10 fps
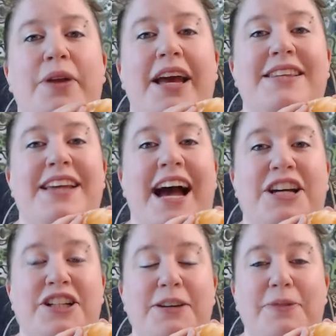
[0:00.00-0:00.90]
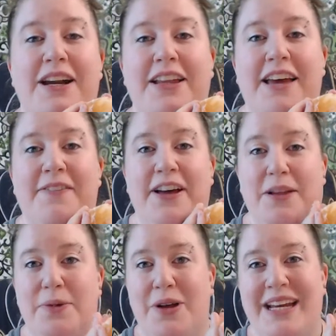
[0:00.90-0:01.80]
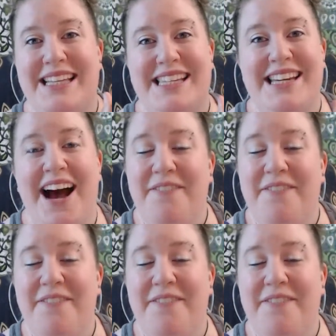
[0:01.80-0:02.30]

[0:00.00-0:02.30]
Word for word: It's actually readily available and it's not